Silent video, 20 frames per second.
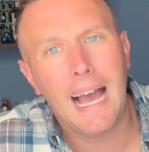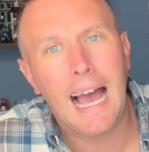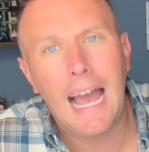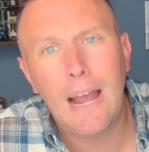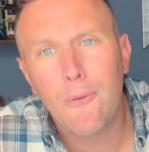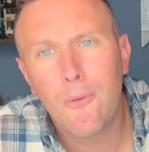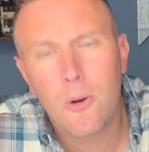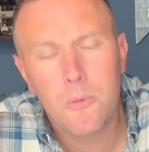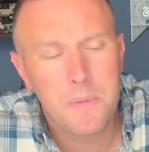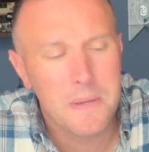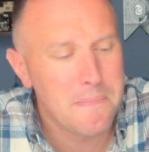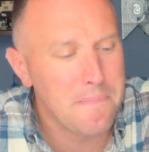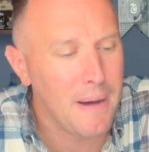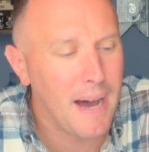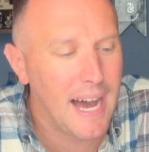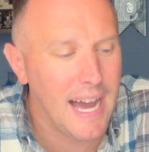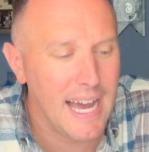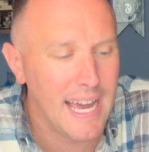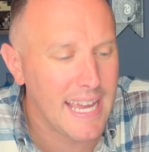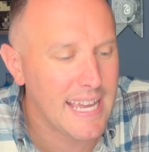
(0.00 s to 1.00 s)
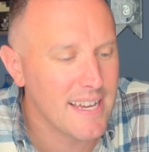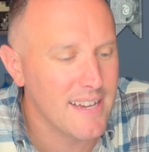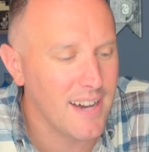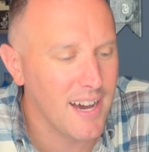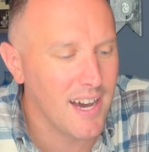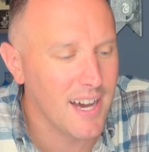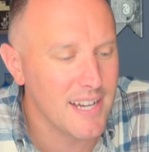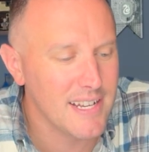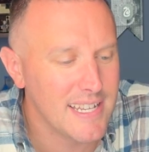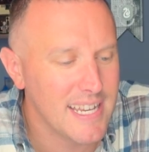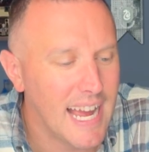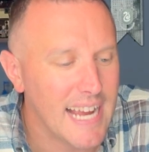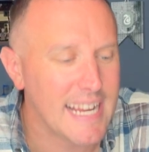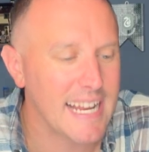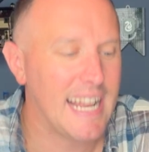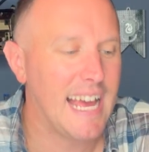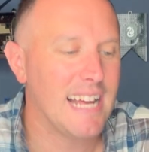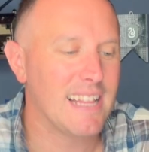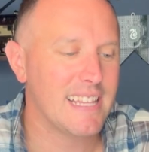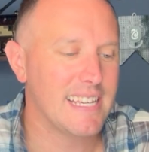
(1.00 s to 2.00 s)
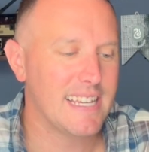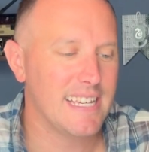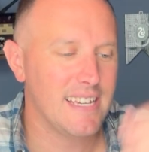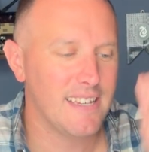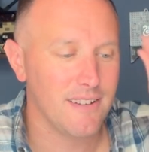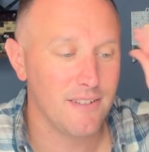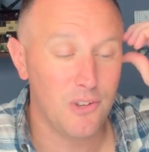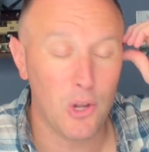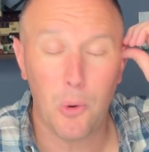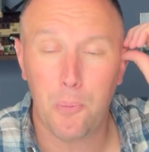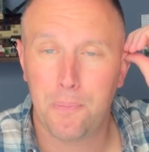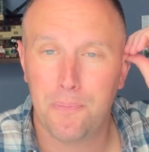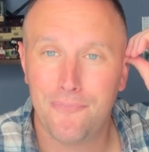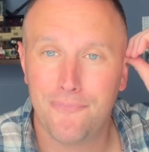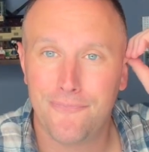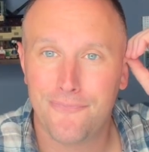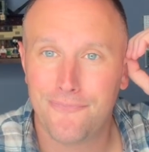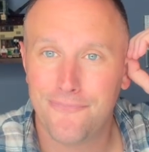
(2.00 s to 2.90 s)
I will be buying Diagon Alley. Nope.